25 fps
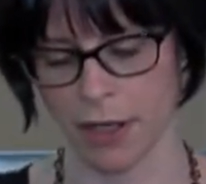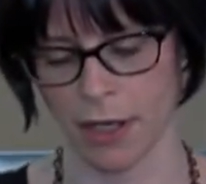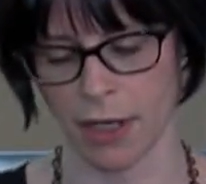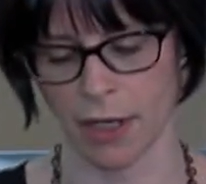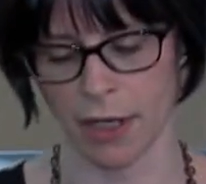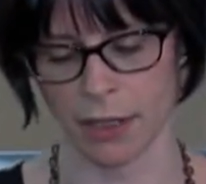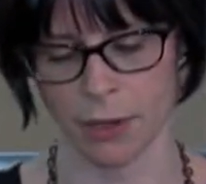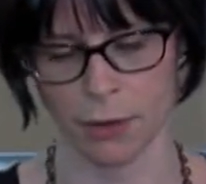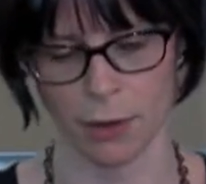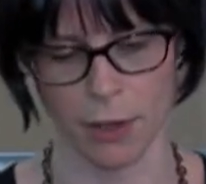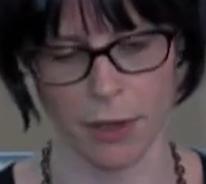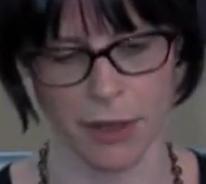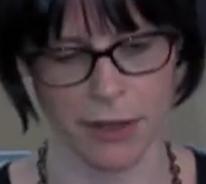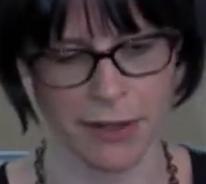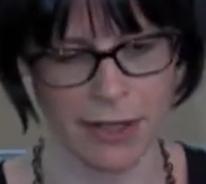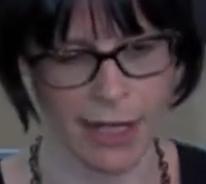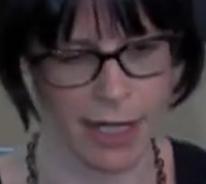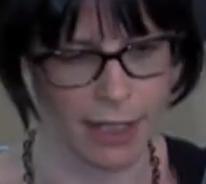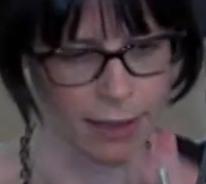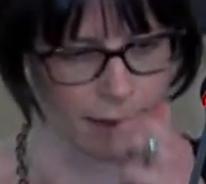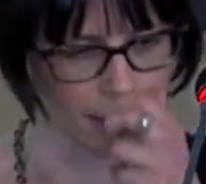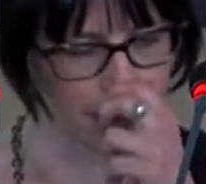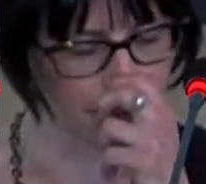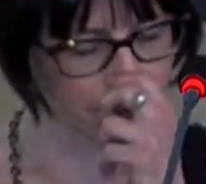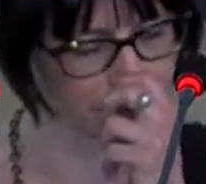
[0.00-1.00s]

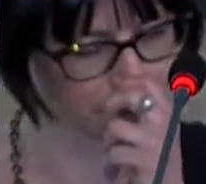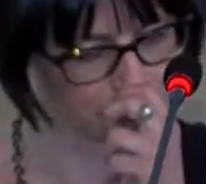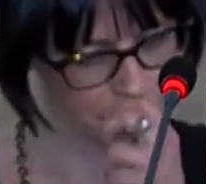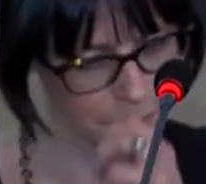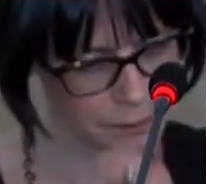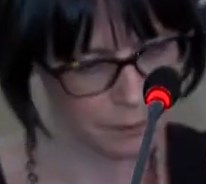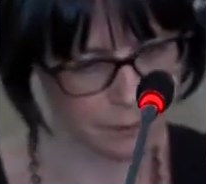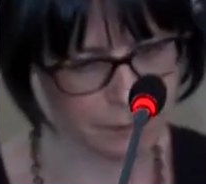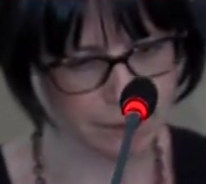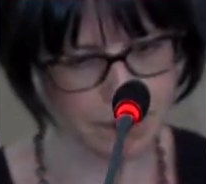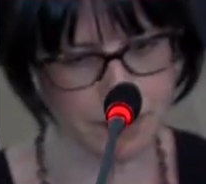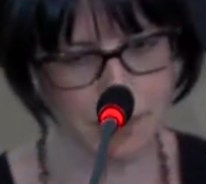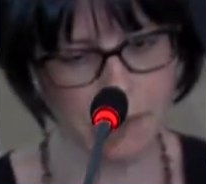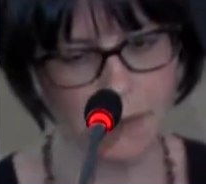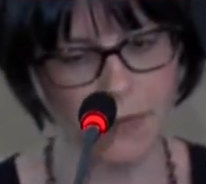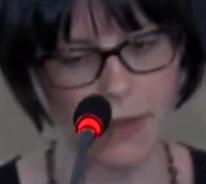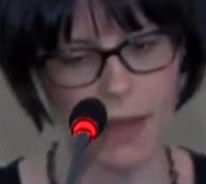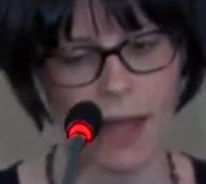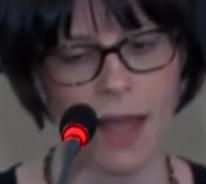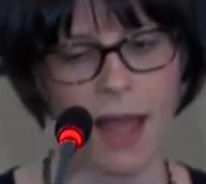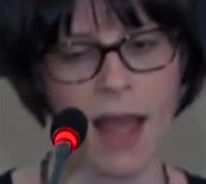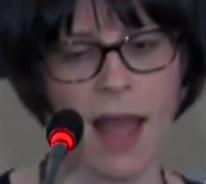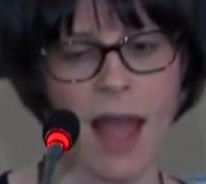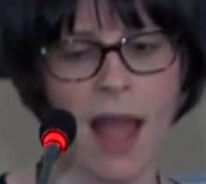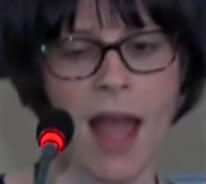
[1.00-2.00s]
Ireland.
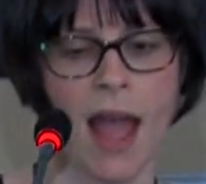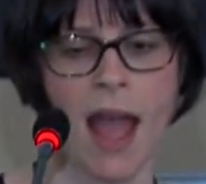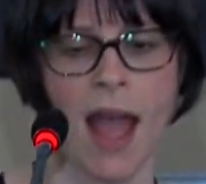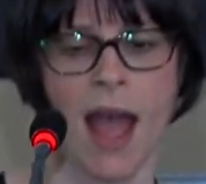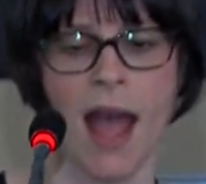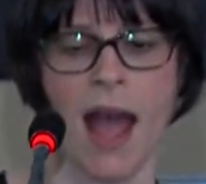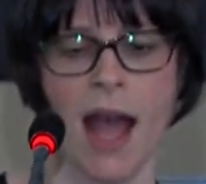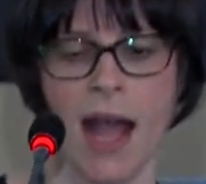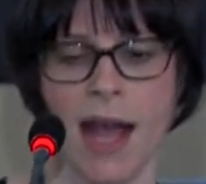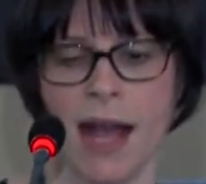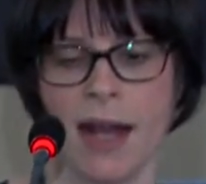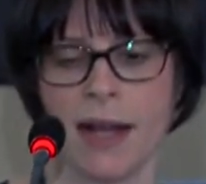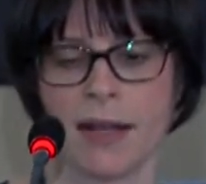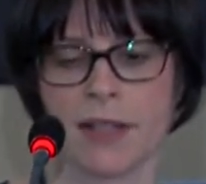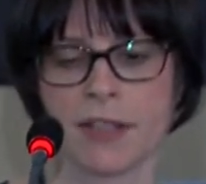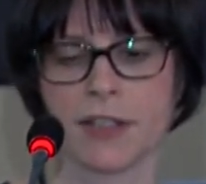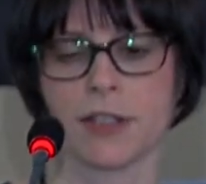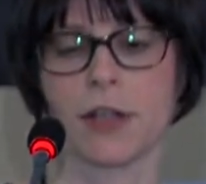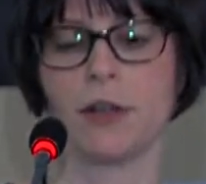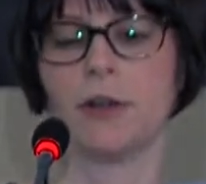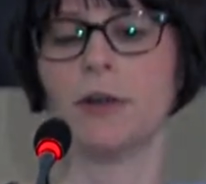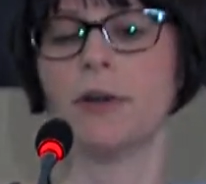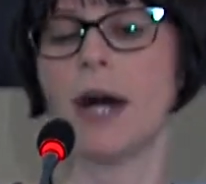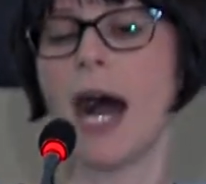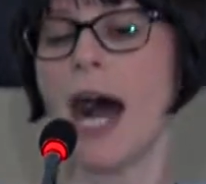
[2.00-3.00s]

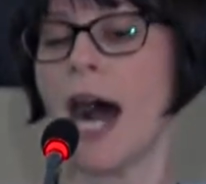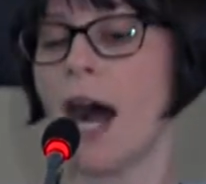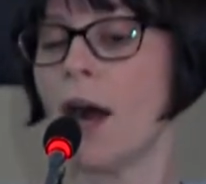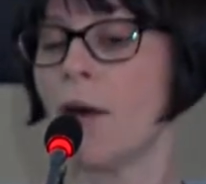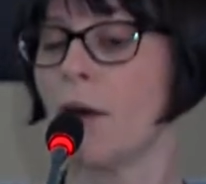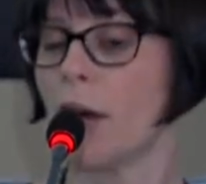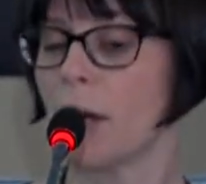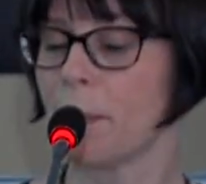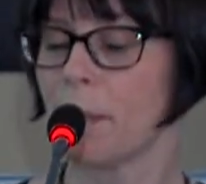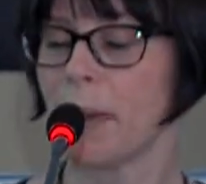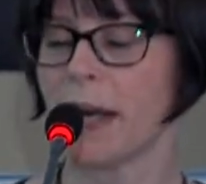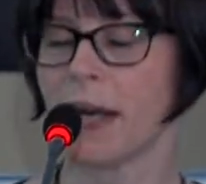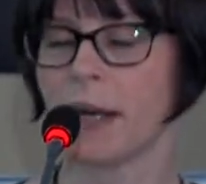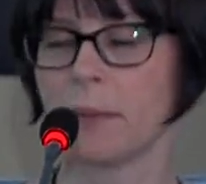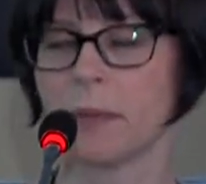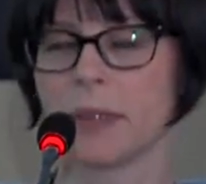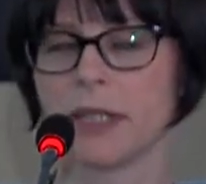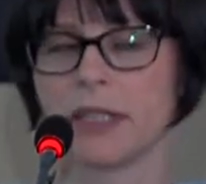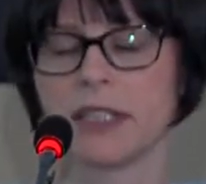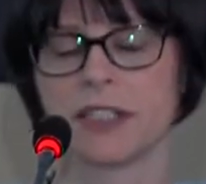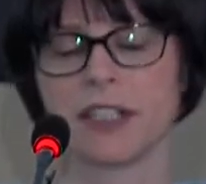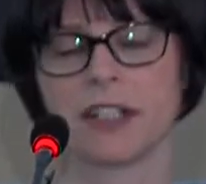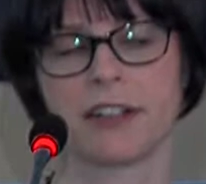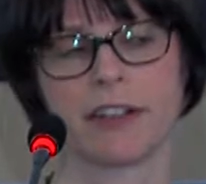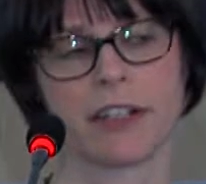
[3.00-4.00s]
So how are
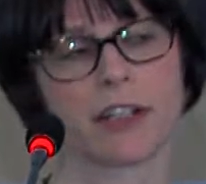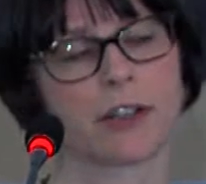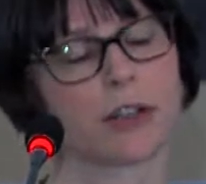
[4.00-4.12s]
paramilitary